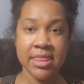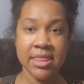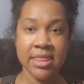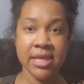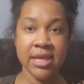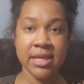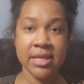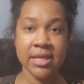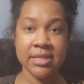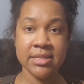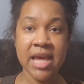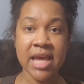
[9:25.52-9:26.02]

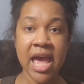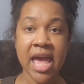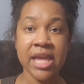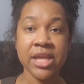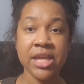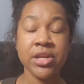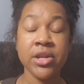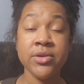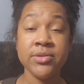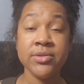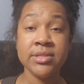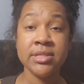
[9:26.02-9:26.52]
the
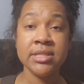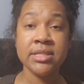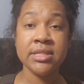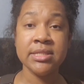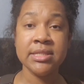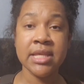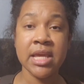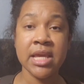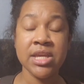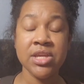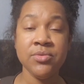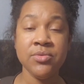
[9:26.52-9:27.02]
diagnosis
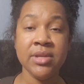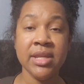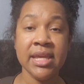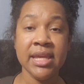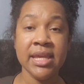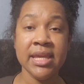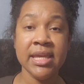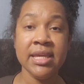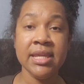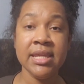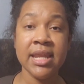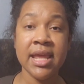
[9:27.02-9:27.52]
that you
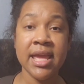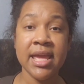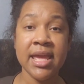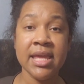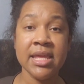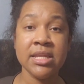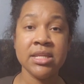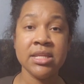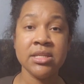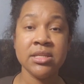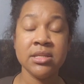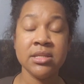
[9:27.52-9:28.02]
need
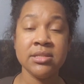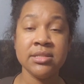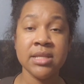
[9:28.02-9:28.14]
and